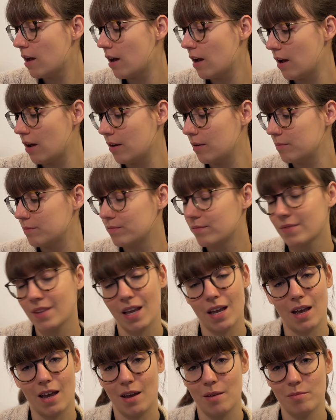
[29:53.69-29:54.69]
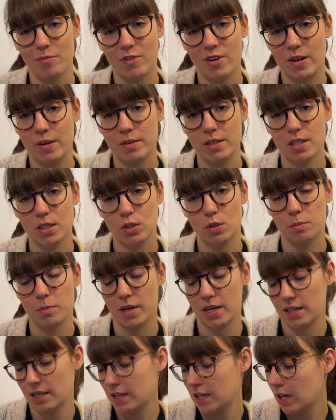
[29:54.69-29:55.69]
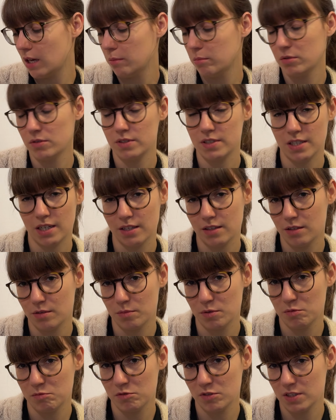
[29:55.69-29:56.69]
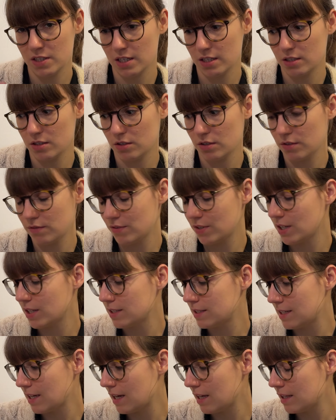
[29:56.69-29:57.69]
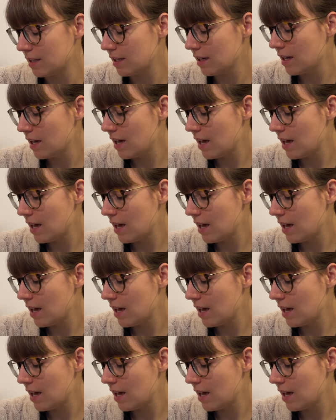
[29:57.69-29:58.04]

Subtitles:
I'm very into my cables at the moment, I don't know if you can tell,